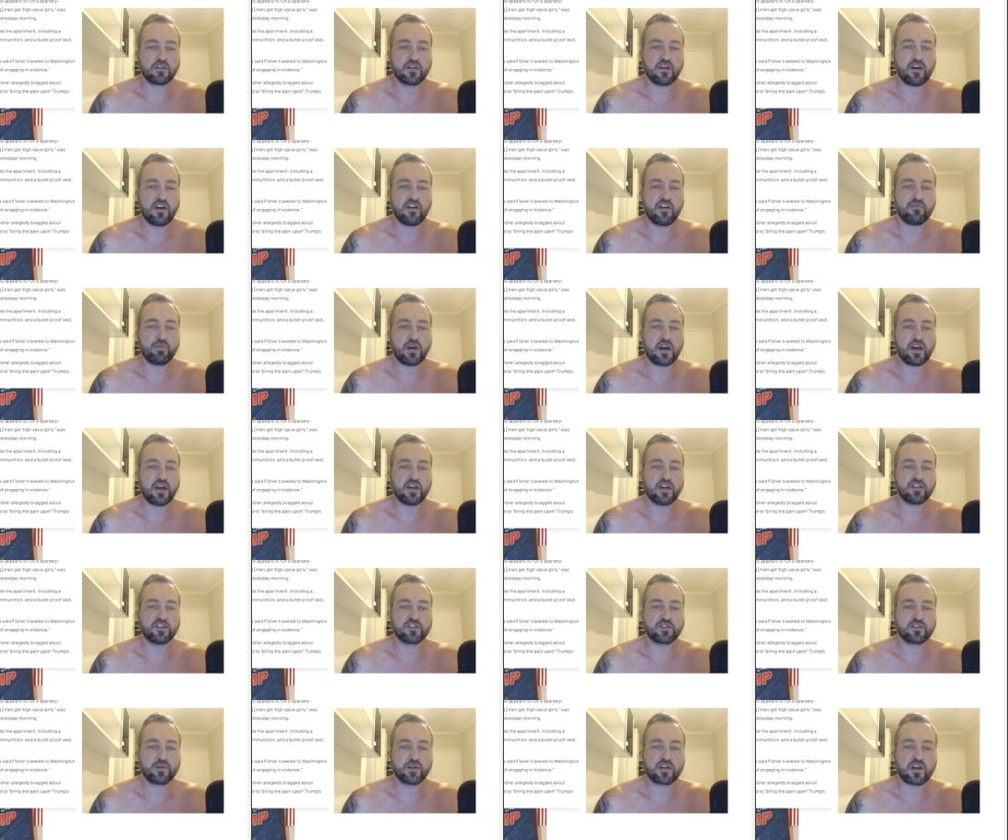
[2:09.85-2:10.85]
FBI
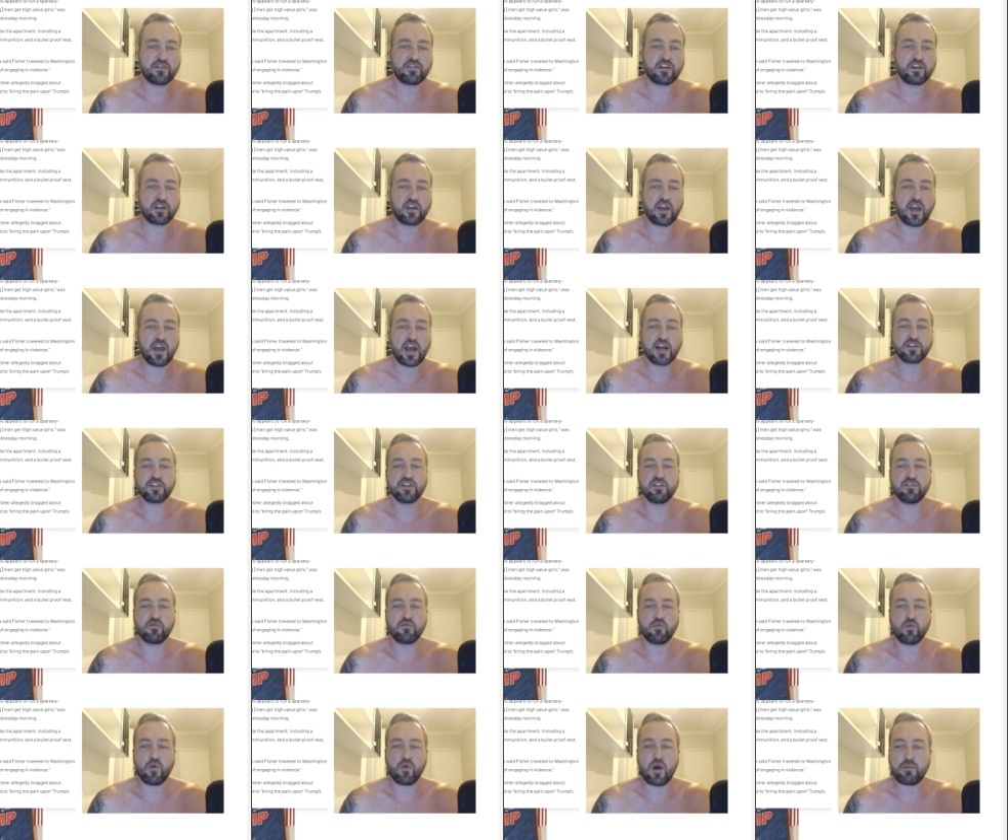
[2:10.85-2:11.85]
agents recovered a cache
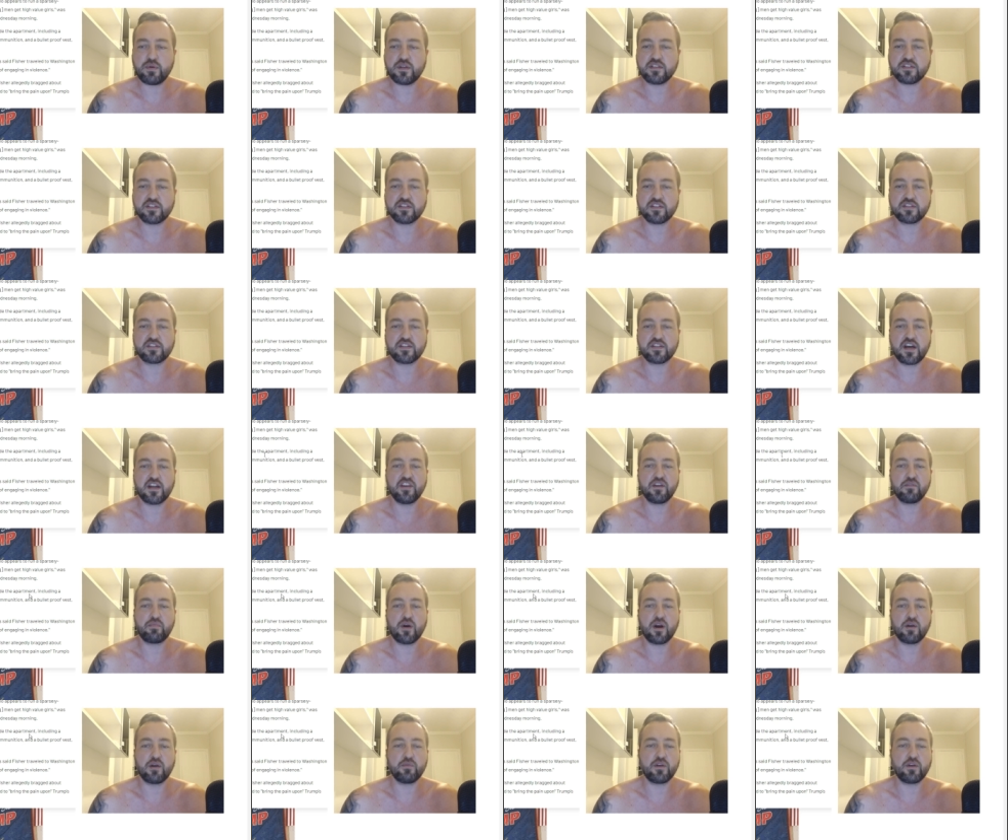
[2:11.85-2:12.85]
of weapons inside the
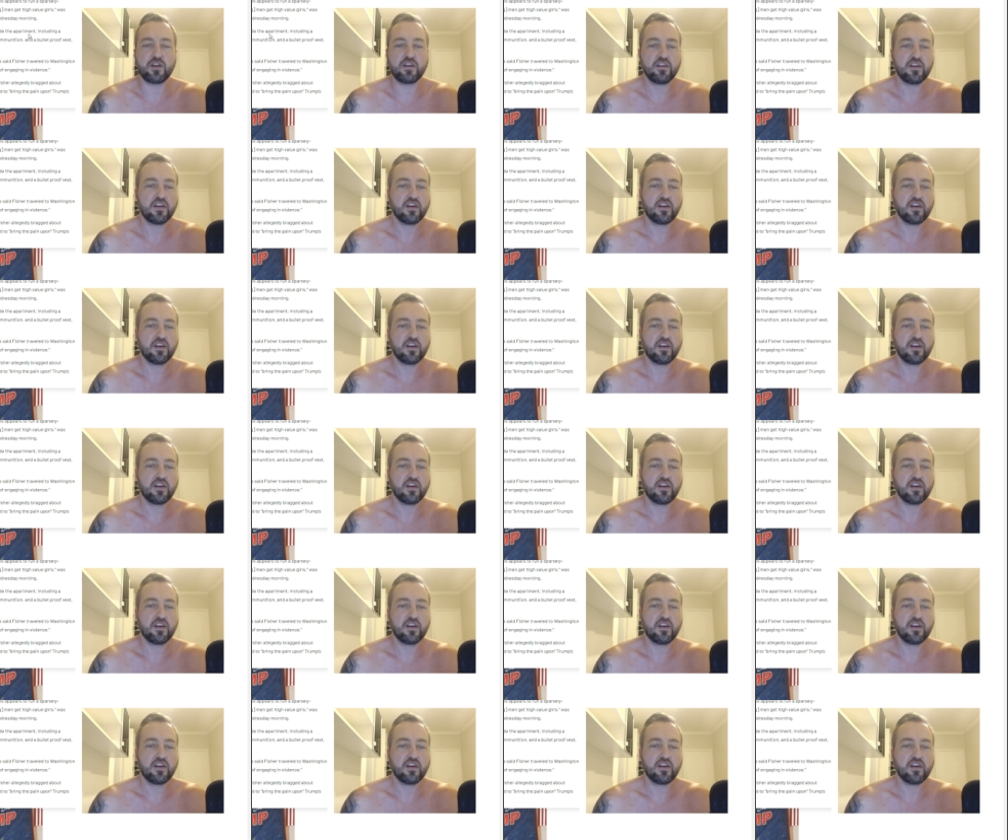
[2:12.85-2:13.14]
apartment,